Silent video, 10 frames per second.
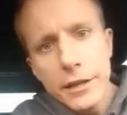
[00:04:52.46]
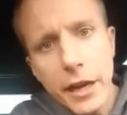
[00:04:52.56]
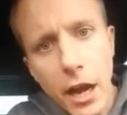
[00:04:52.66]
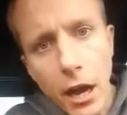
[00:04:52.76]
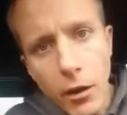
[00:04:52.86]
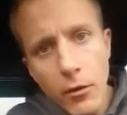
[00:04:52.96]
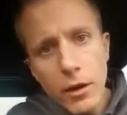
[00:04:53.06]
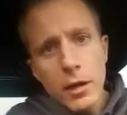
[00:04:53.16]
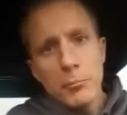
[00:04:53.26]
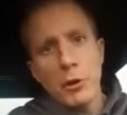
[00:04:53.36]

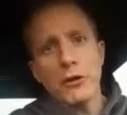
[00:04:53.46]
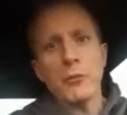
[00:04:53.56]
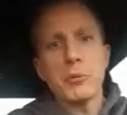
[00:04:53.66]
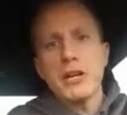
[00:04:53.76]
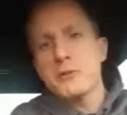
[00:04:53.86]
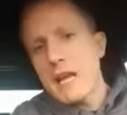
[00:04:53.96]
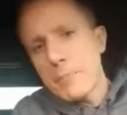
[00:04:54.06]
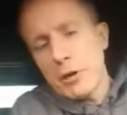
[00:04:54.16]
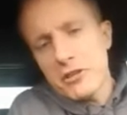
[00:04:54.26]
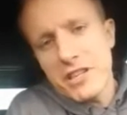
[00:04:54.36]
Burn the bridge with
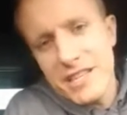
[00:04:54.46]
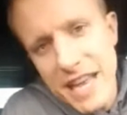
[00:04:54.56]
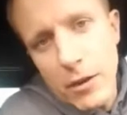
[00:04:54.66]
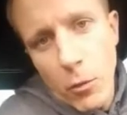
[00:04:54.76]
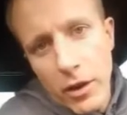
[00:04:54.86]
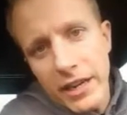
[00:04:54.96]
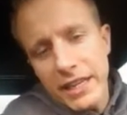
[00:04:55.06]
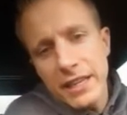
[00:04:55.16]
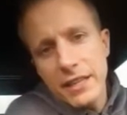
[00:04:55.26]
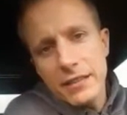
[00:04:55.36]
that person because they don't want
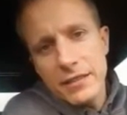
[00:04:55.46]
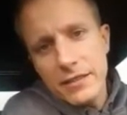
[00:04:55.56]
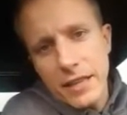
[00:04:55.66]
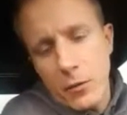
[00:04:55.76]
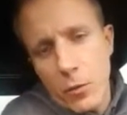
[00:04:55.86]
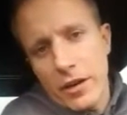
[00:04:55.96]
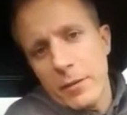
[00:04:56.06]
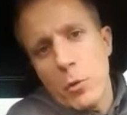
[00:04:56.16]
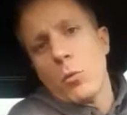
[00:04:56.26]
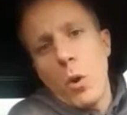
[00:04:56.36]
any They don't want
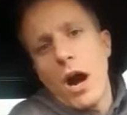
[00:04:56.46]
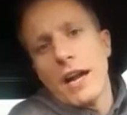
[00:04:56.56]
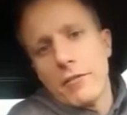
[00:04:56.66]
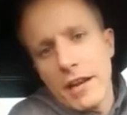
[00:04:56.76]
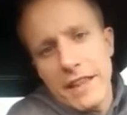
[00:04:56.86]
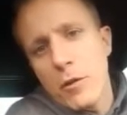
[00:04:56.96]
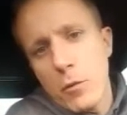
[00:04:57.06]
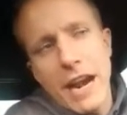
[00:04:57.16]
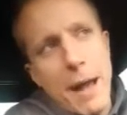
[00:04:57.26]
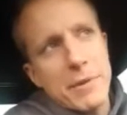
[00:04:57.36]
any more wine, right? They don't
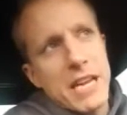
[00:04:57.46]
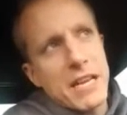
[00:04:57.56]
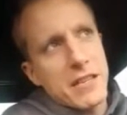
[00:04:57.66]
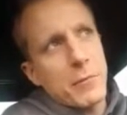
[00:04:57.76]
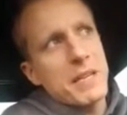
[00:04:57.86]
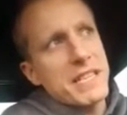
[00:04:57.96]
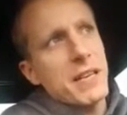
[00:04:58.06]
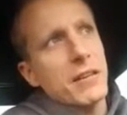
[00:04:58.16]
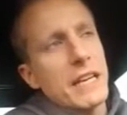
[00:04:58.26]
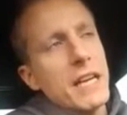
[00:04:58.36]
want an appetizer. That would be
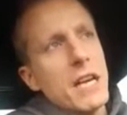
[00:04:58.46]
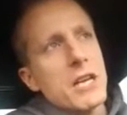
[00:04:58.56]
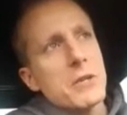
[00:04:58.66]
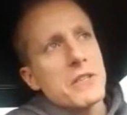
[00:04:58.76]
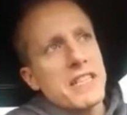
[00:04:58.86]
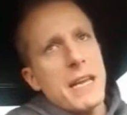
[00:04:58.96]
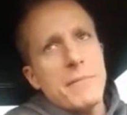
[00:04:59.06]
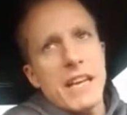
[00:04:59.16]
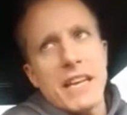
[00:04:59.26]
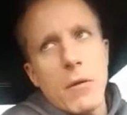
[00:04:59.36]
silly. So it's the
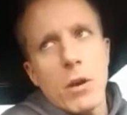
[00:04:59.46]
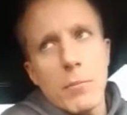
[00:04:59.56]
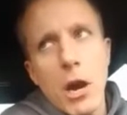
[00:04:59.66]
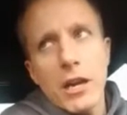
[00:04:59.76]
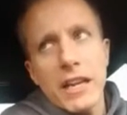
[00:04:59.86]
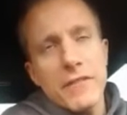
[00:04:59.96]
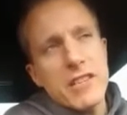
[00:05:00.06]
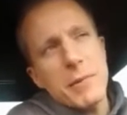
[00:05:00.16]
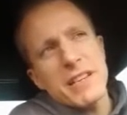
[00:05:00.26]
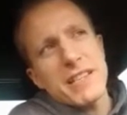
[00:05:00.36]
same thing in network marketing. If
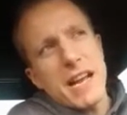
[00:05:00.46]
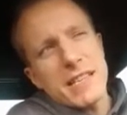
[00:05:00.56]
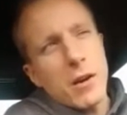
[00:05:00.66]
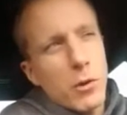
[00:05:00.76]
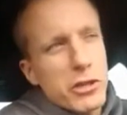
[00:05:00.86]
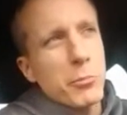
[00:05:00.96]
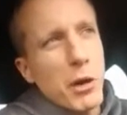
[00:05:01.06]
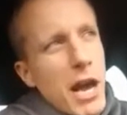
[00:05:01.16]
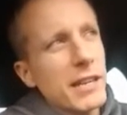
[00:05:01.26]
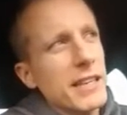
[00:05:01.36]
somebody decides they don't want your
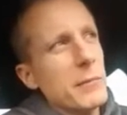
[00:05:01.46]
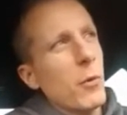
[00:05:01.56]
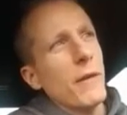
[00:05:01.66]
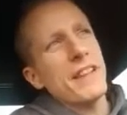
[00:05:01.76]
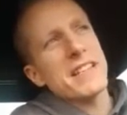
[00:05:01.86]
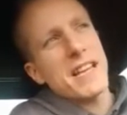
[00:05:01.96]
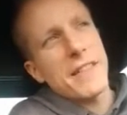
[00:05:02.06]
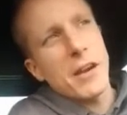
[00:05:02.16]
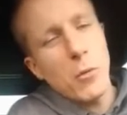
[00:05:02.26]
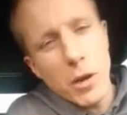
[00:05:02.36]
product anymore, if they
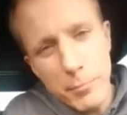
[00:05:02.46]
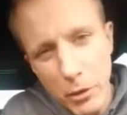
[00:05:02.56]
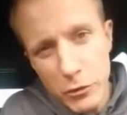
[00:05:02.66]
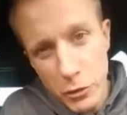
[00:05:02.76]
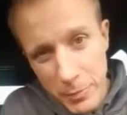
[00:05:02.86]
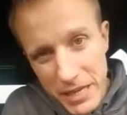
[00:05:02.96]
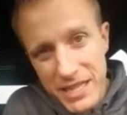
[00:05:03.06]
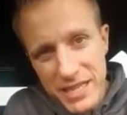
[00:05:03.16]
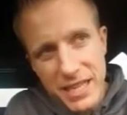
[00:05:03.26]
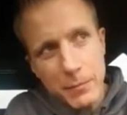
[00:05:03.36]
decide they don't want to build your
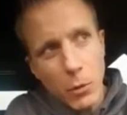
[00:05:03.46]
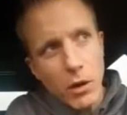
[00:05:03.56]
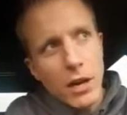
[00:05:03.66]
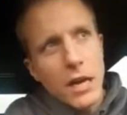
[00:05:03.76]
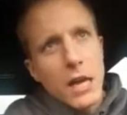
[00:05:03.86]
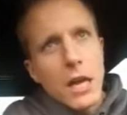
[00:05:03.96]
business anymore,